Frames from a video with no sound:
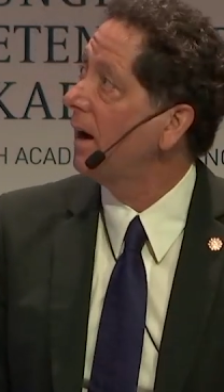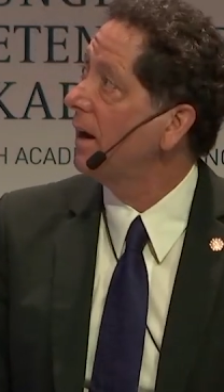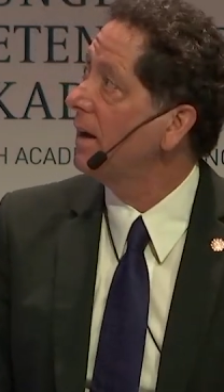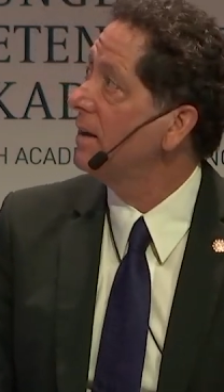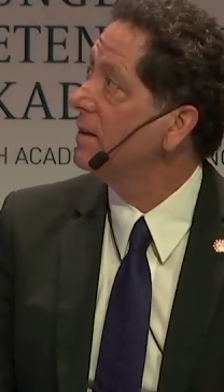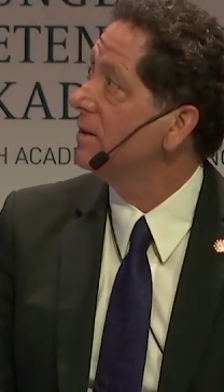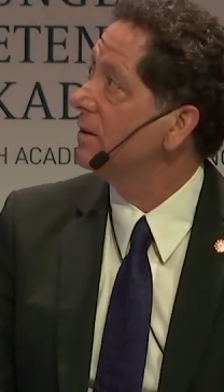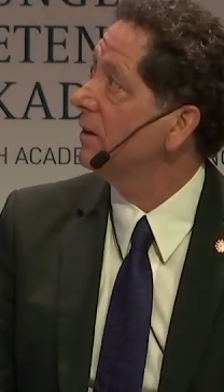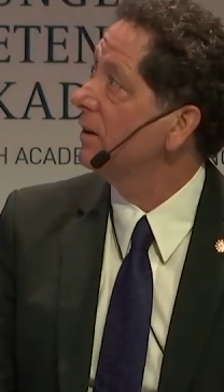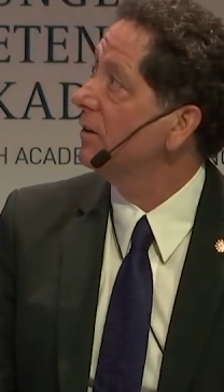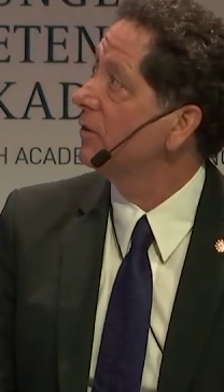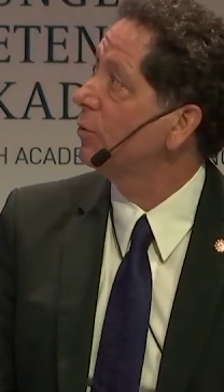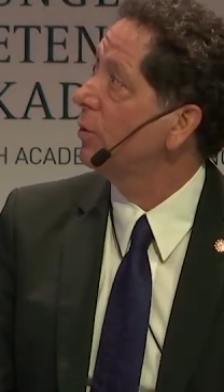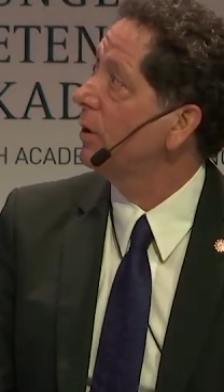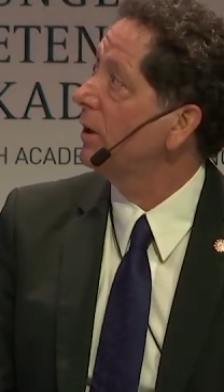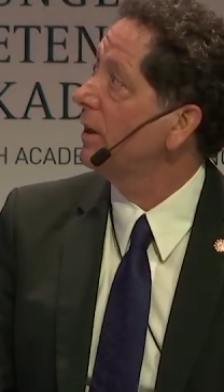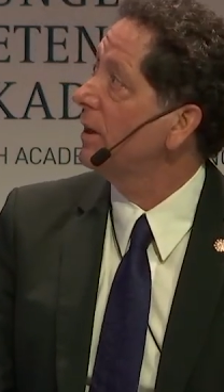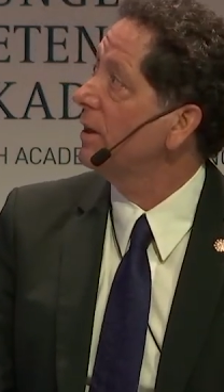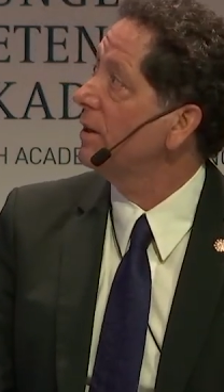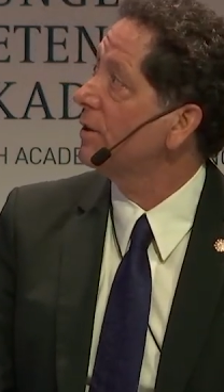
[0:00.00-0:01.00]
is
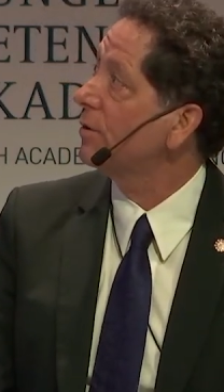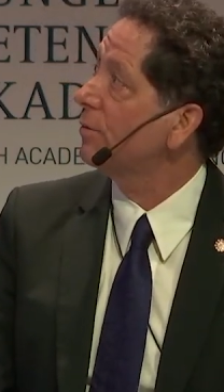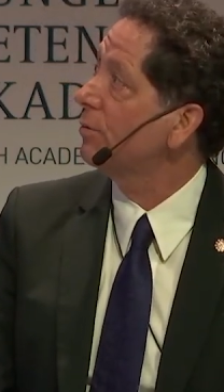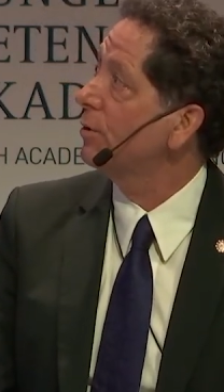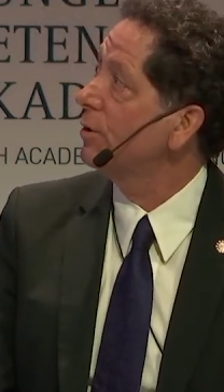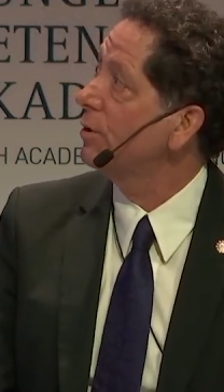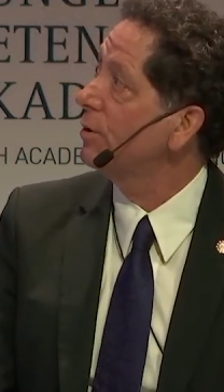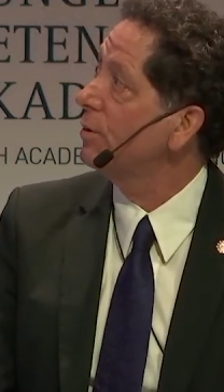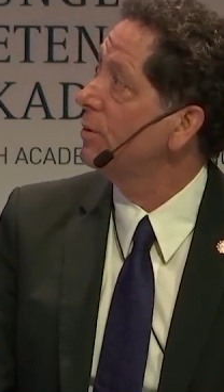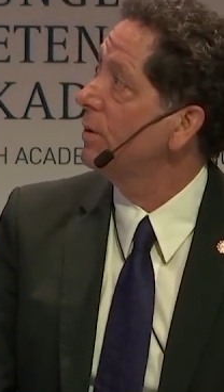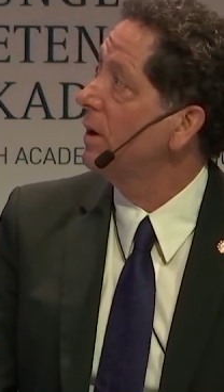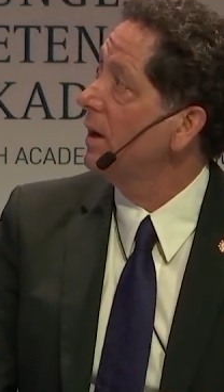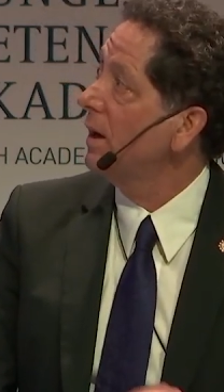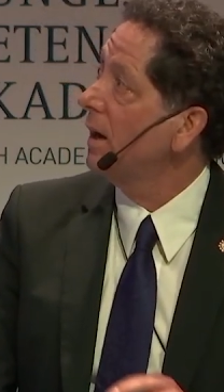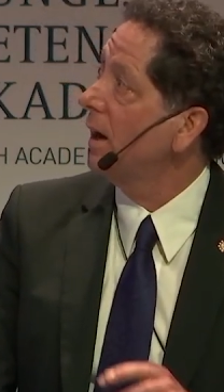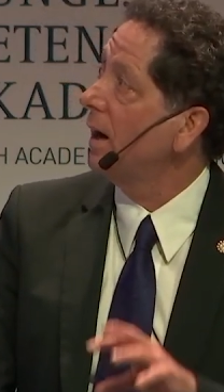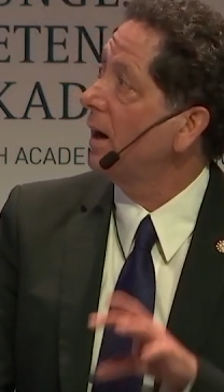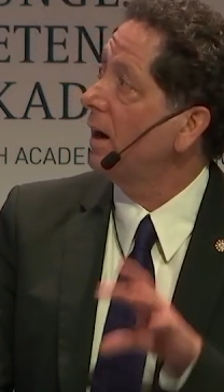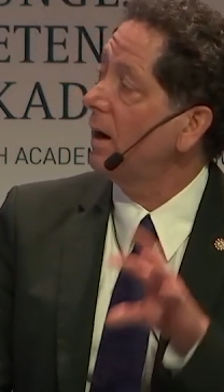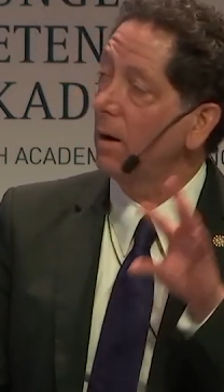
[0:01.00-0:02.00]
really through
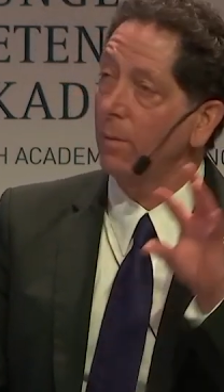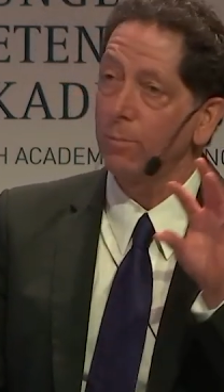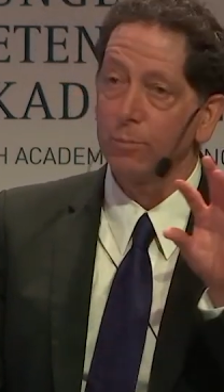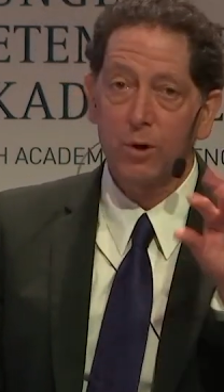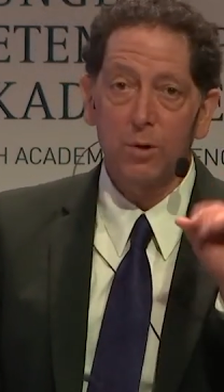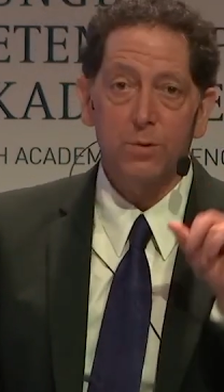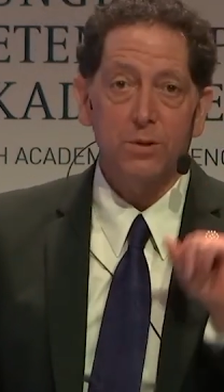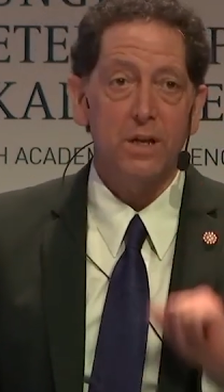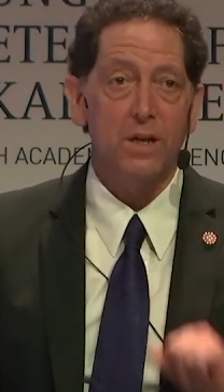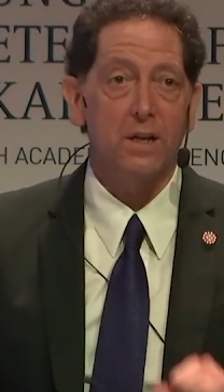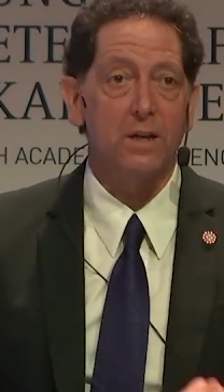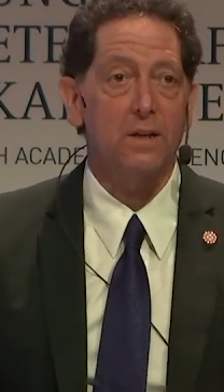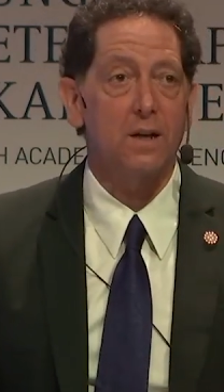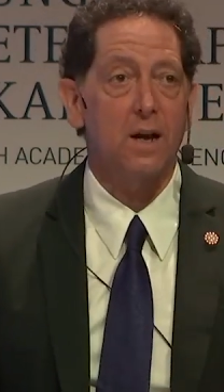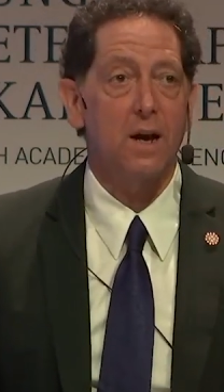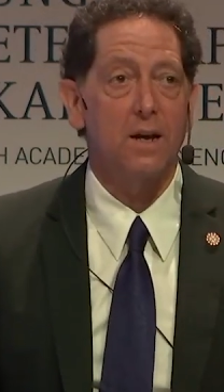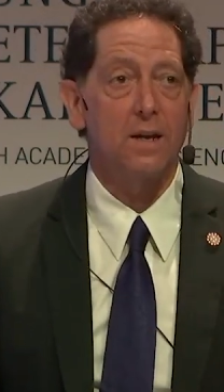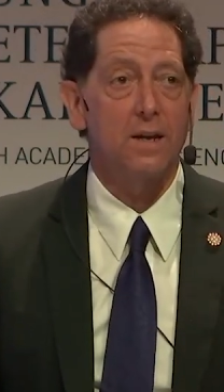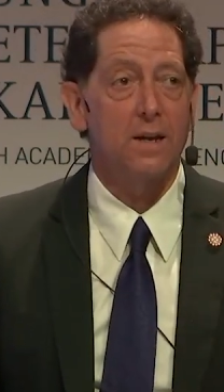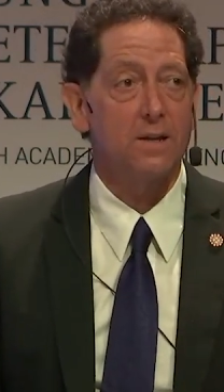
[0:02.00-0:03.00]
a protein
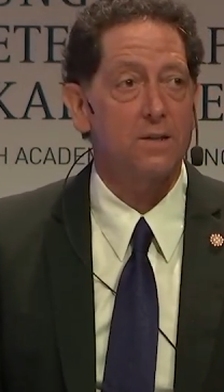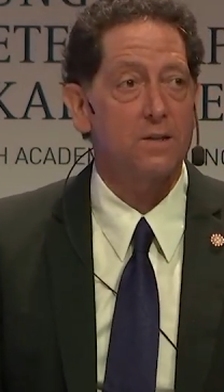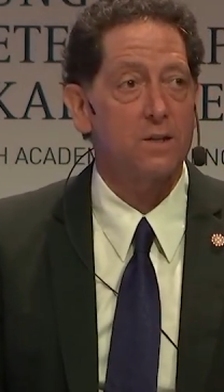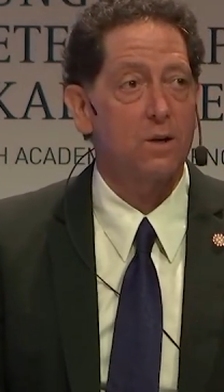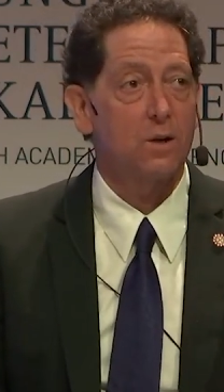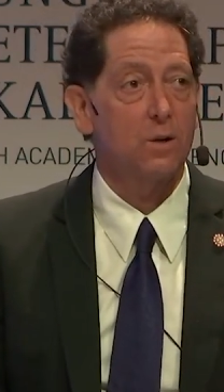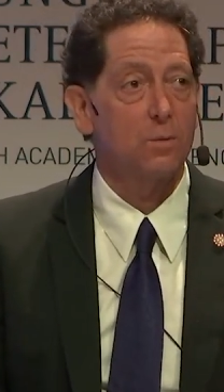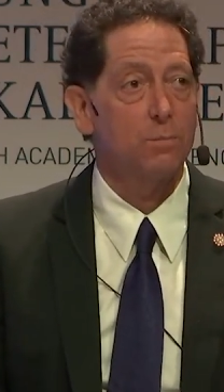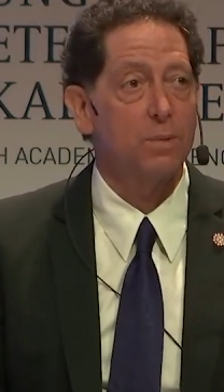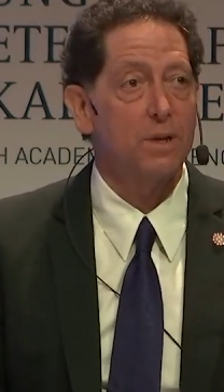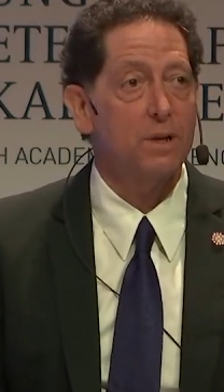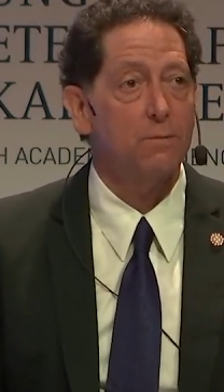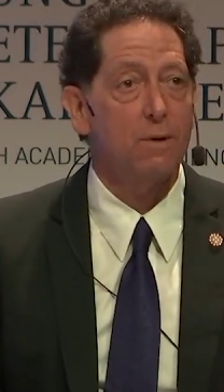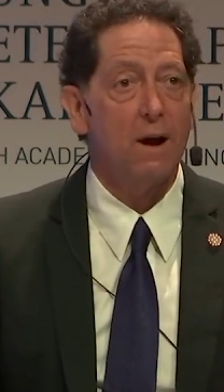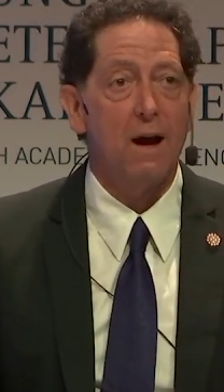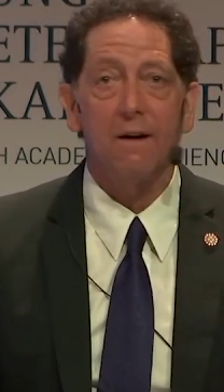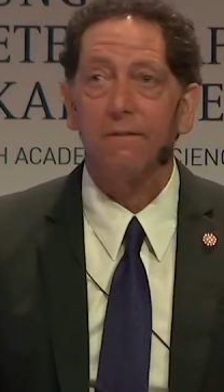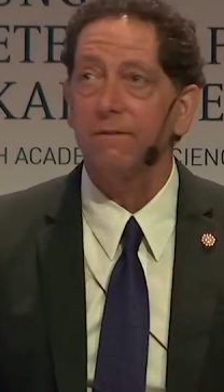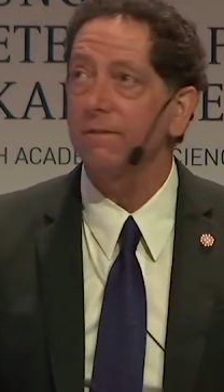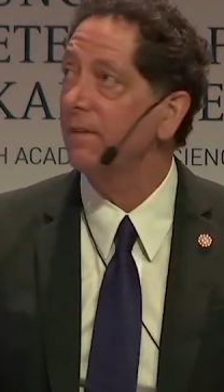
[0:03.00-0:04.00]
kinase called
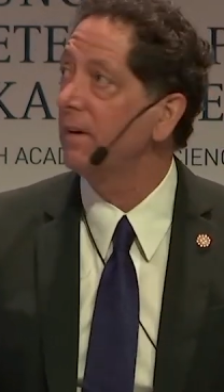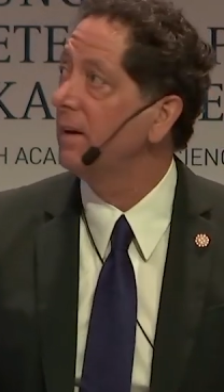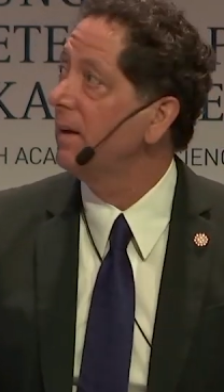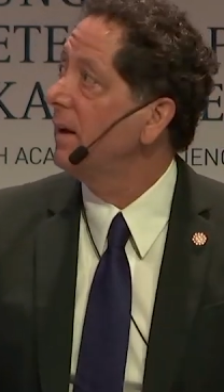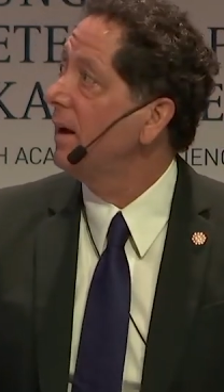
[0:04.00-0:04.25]
BRAF